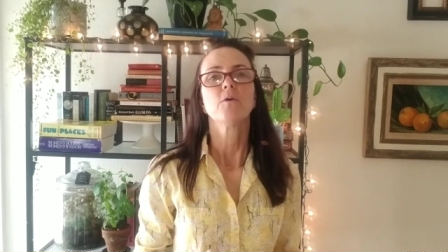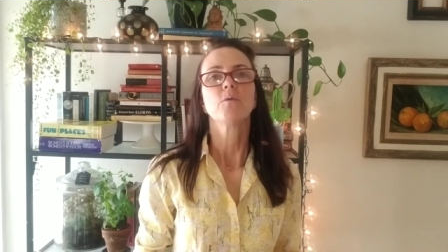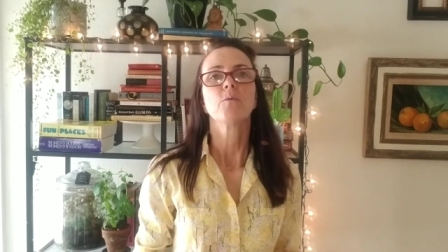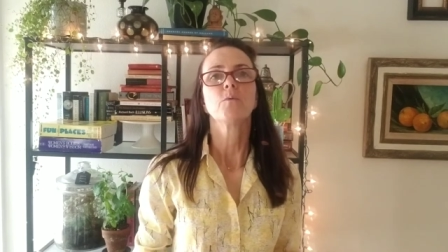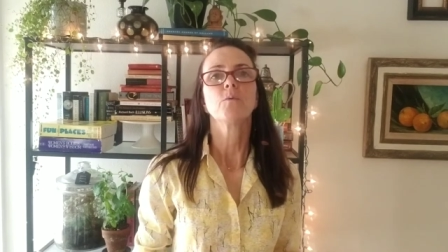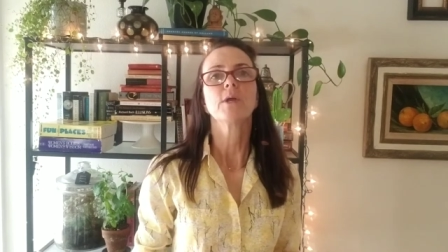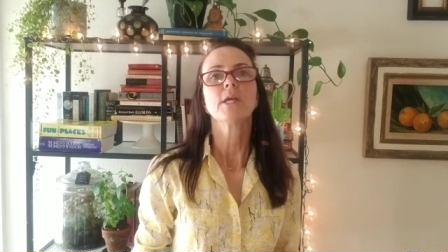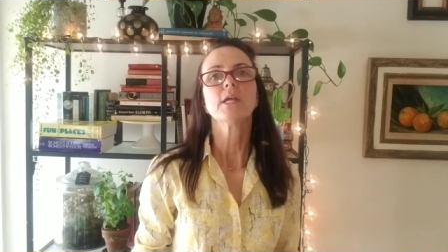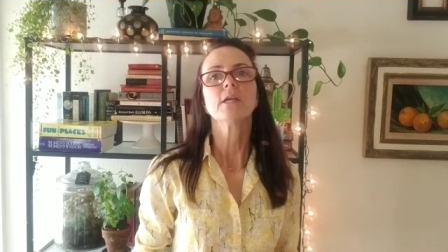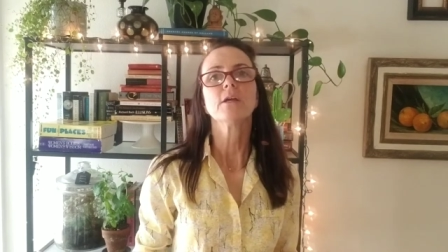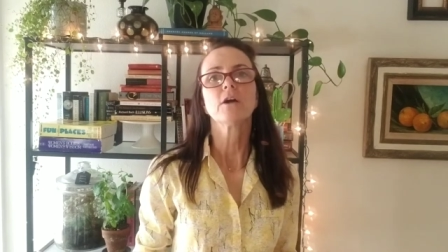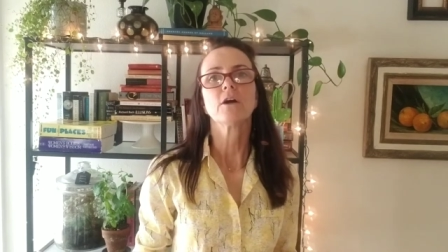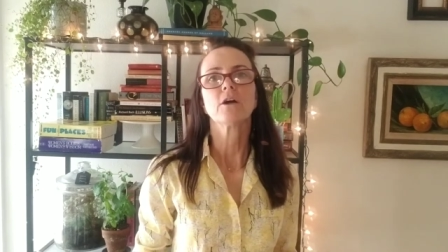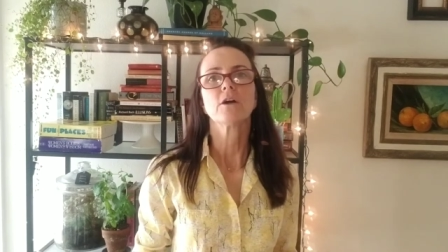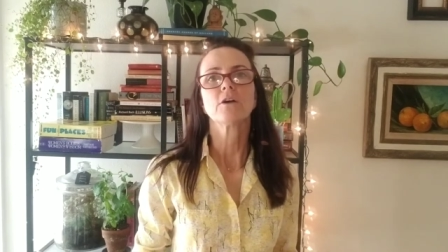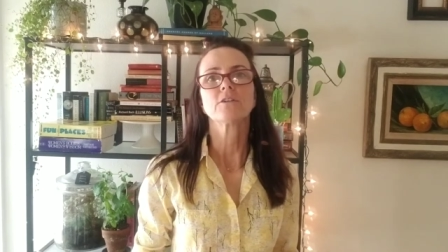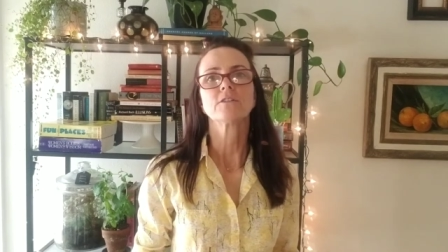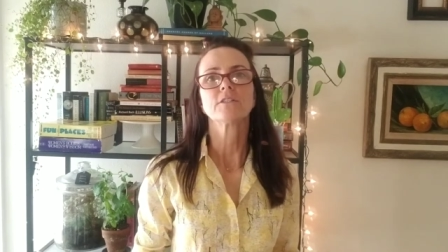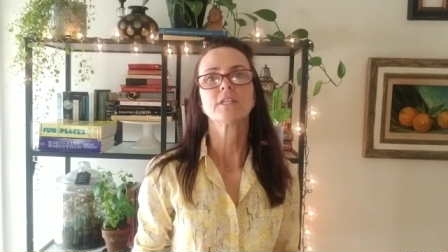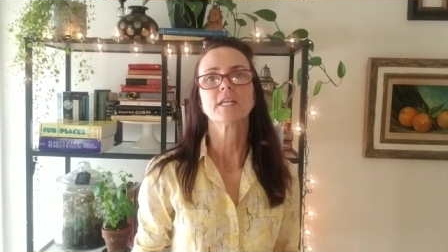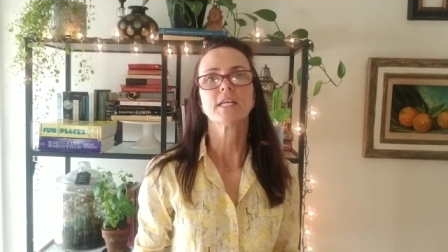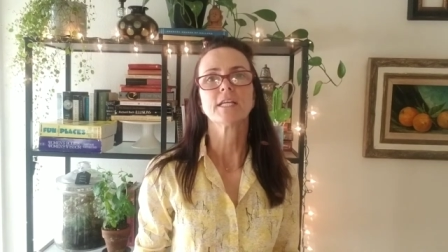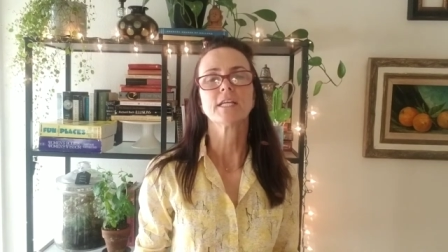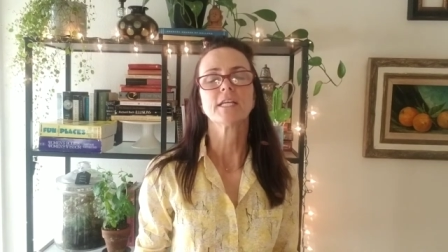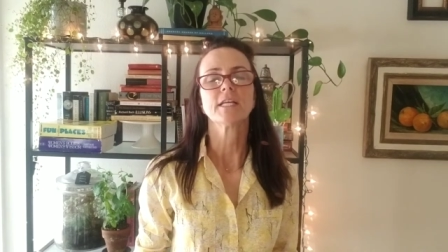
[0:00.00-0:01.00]
we are
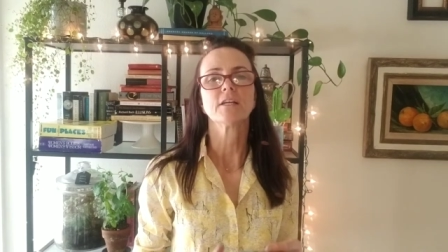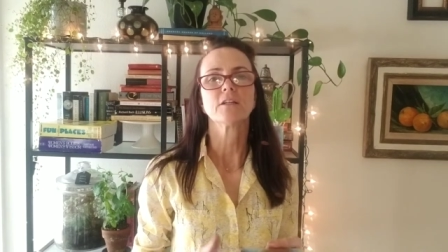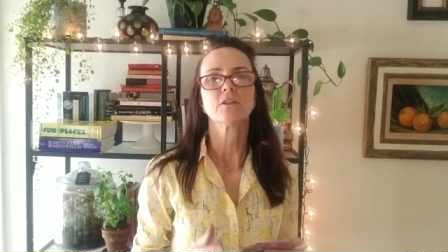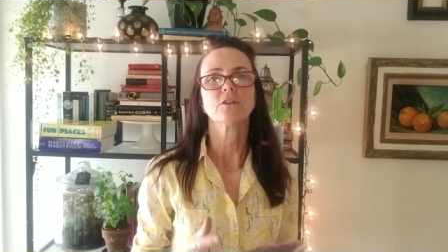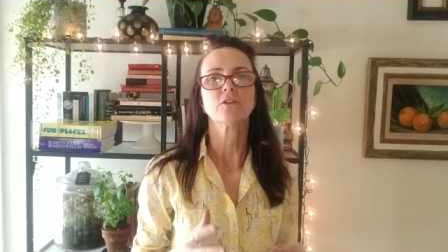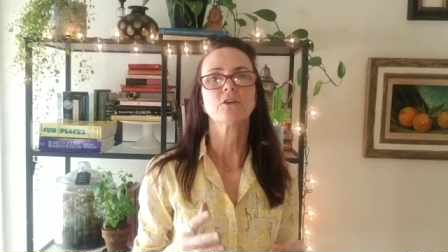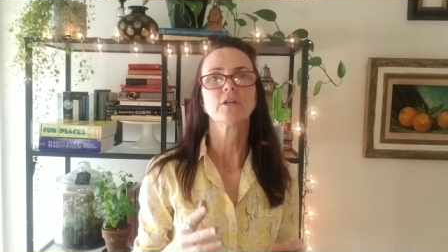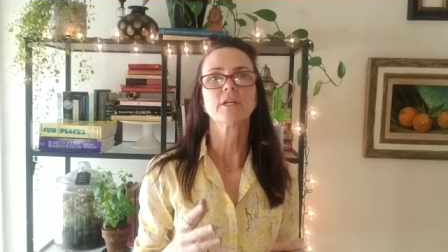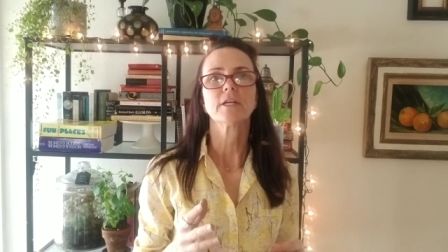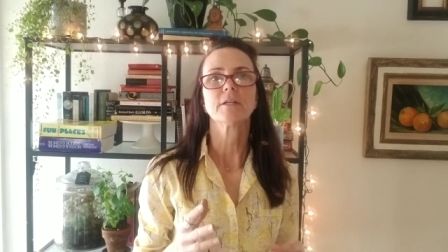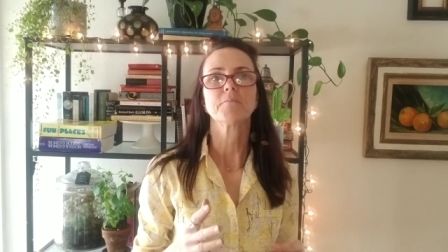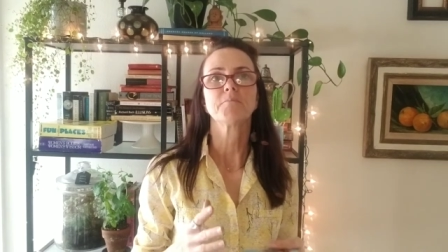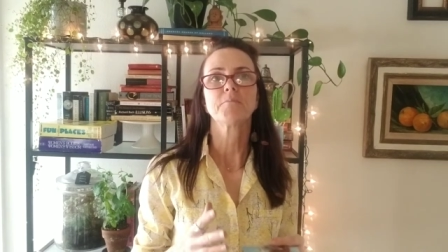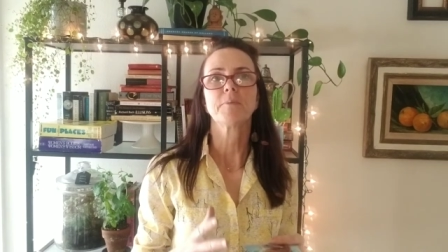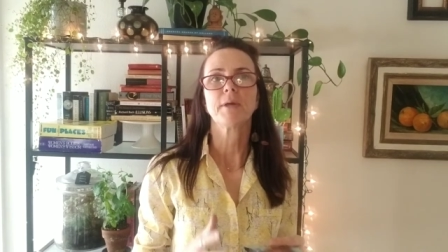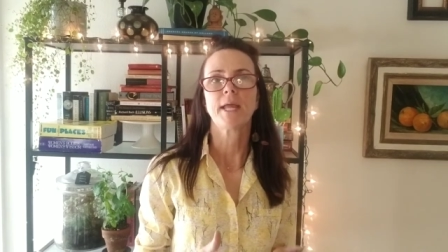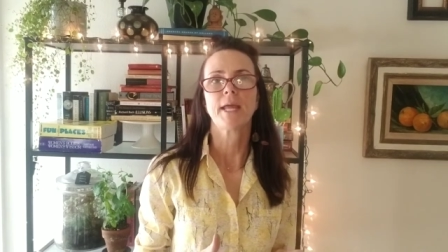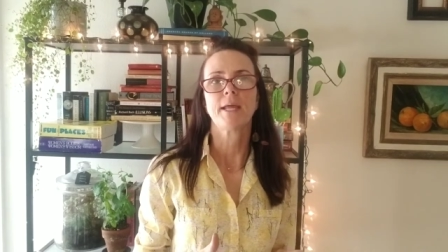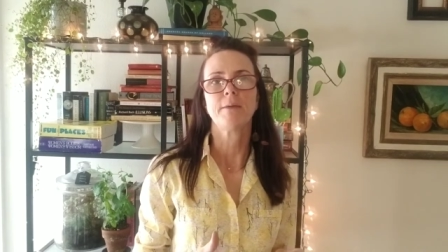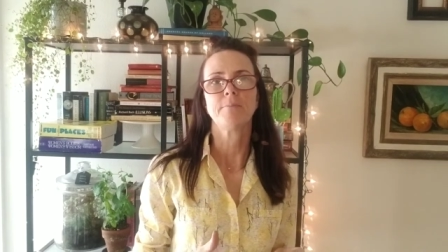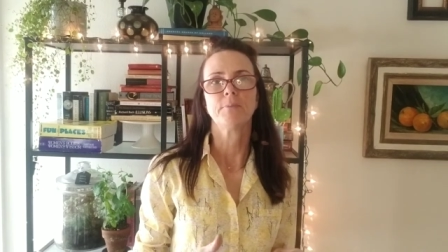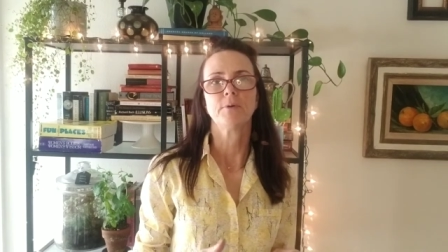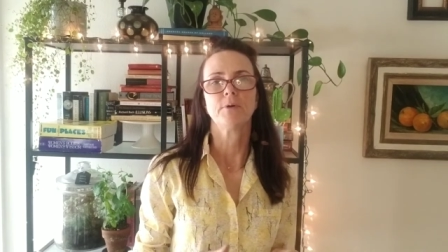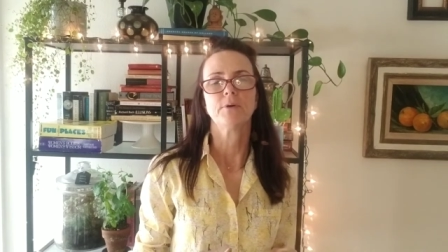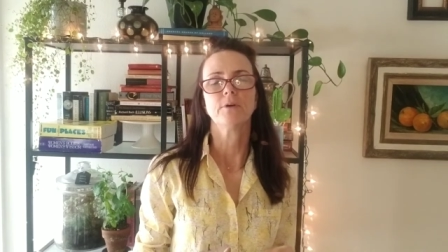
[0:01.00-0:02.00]
taking a look at
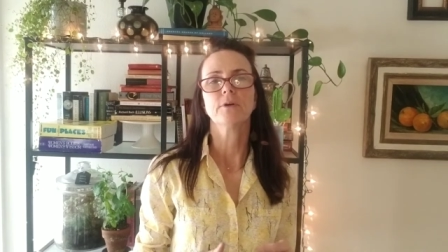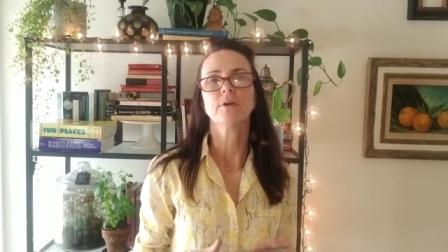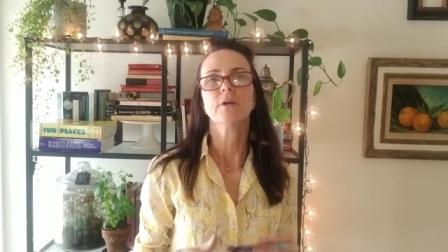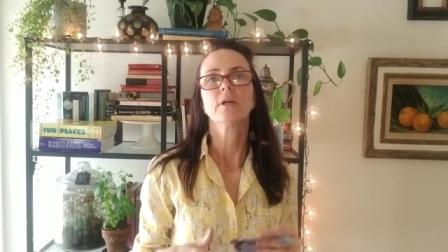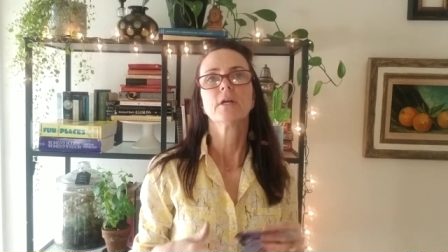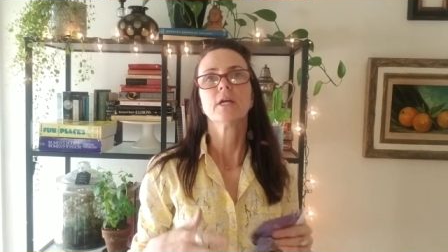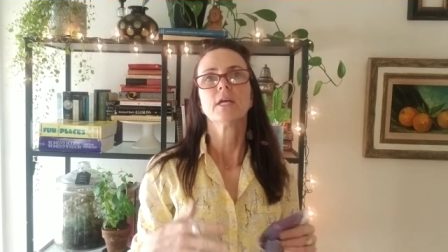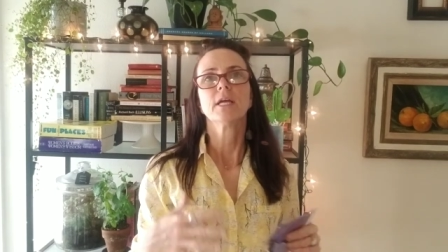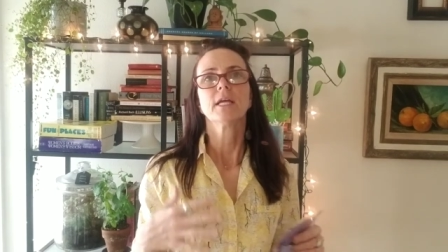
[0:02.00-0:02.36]
paper